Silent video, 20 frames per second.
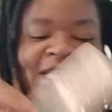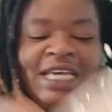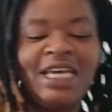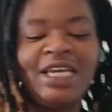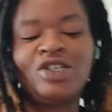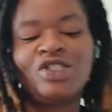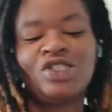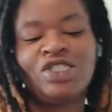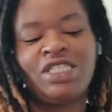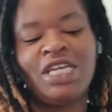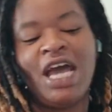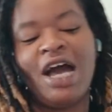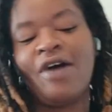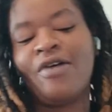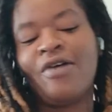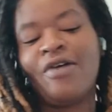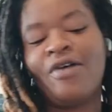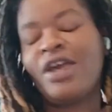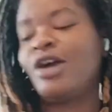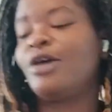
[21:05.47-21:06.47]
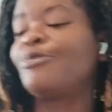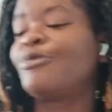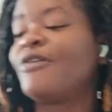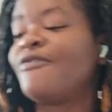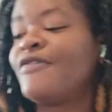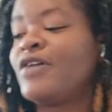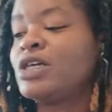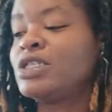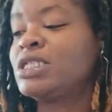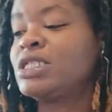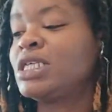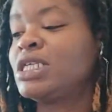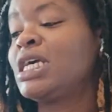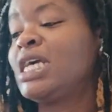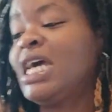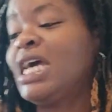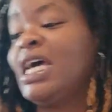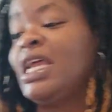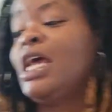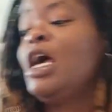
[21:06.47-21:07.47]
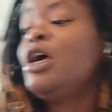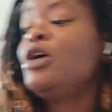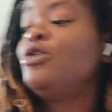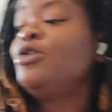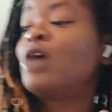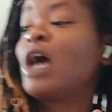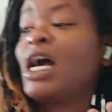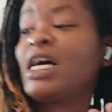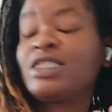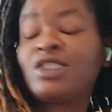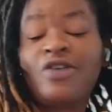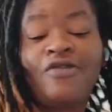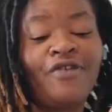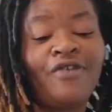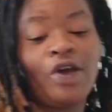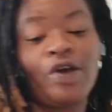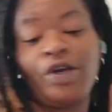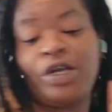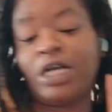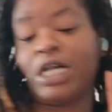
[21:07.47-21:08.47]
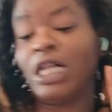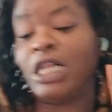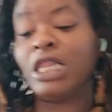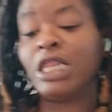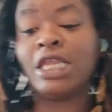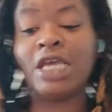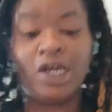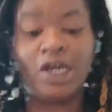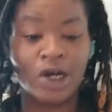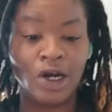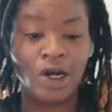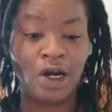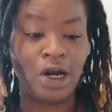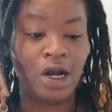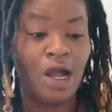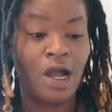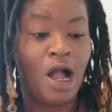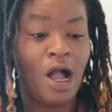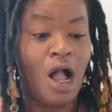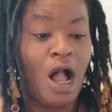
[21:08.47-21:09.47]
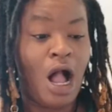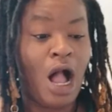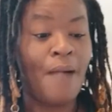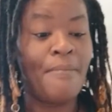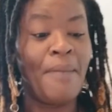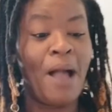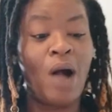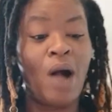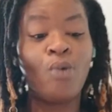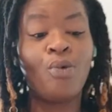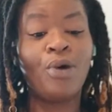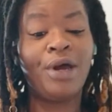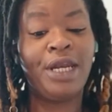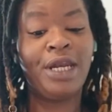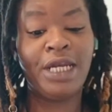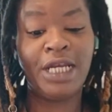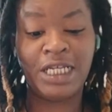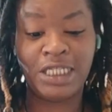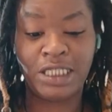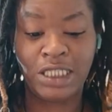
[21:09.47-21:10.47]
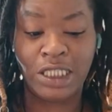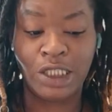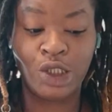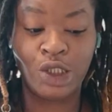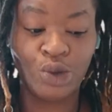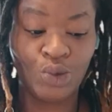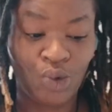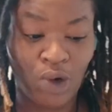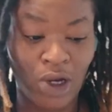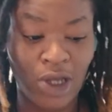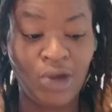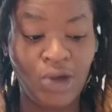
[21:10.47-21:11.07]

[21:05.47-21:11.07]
energy out here in reverse, again, you guys are very clear about what it is that you want.